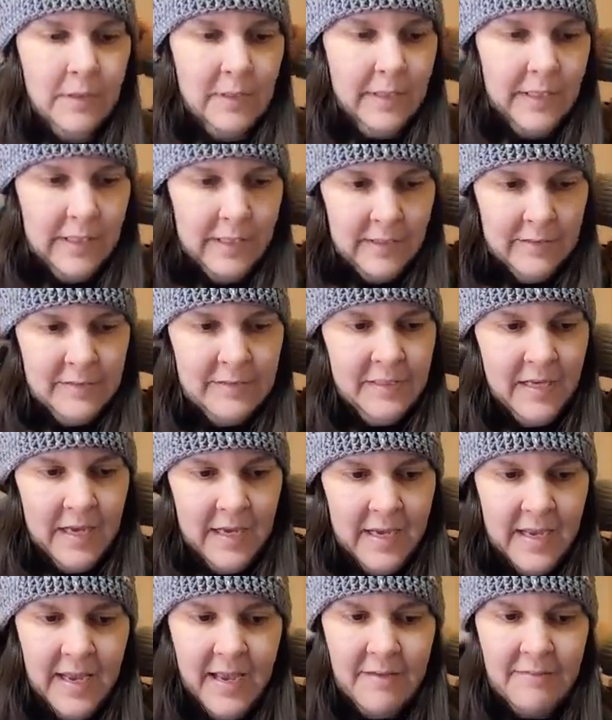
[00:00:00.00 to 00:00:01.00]
is
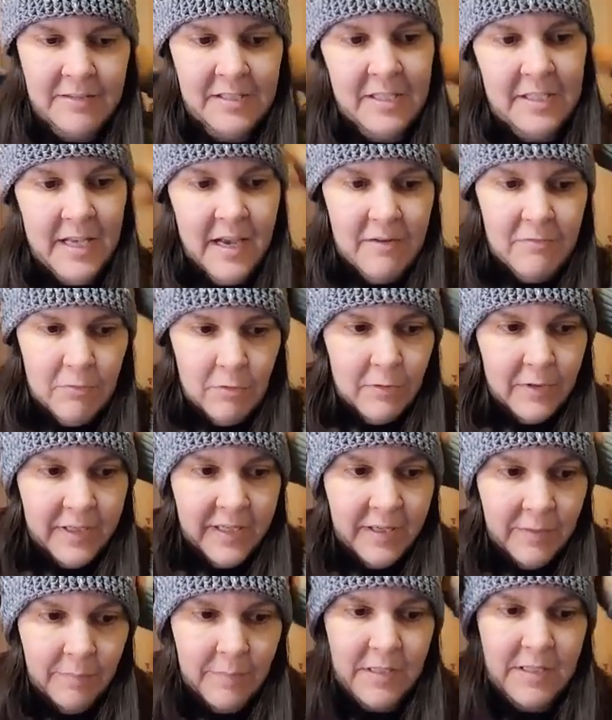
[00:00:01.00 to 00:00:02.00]
I have several
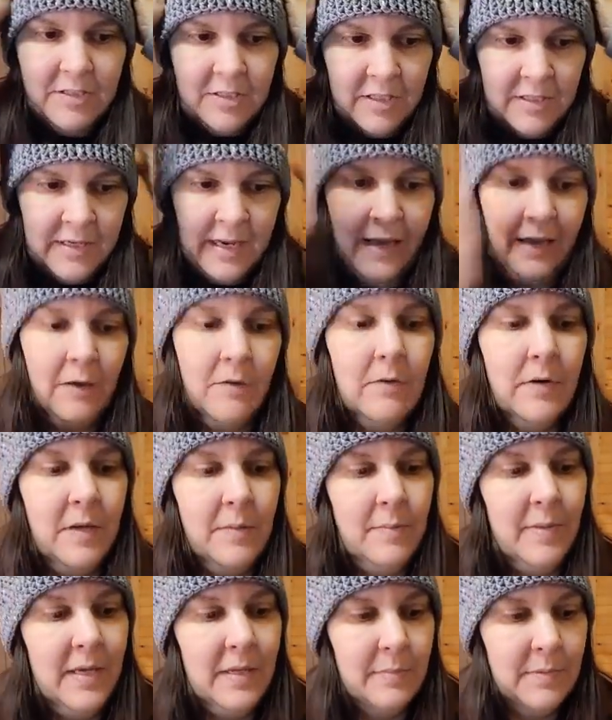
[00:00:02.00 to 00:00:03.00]
commissioned out. I
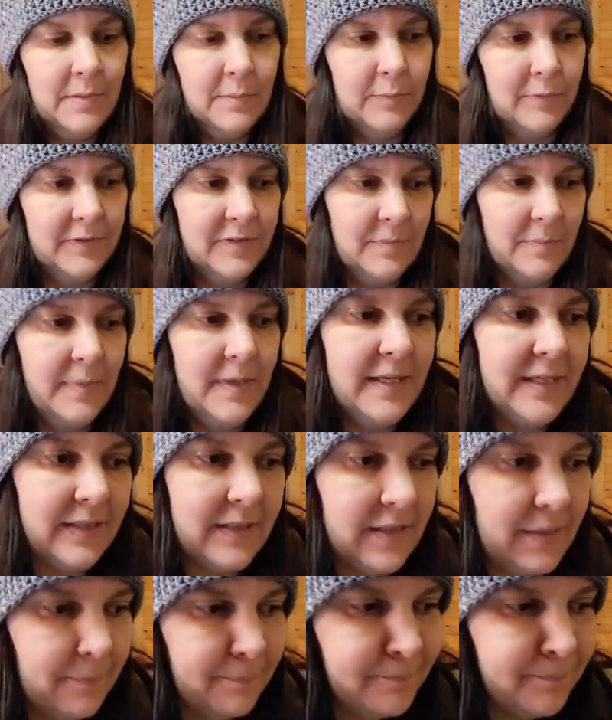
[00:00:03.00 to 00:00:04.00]
pay people to make
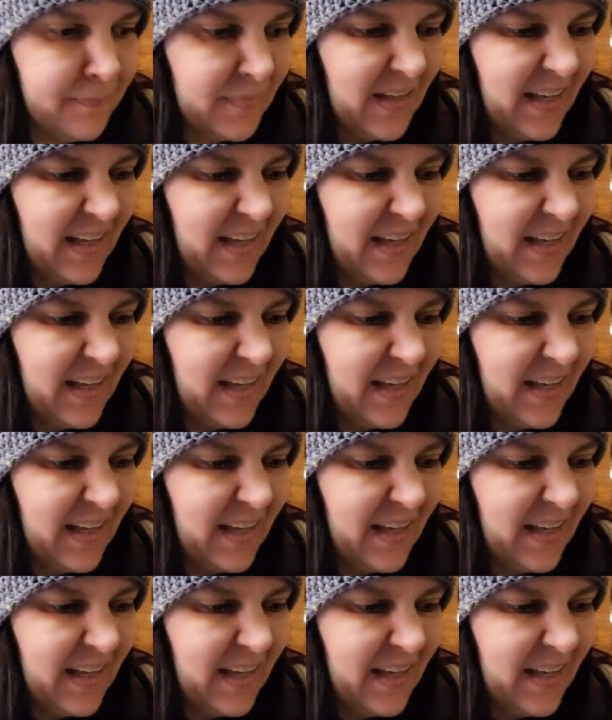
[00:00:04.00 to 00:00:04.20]
them.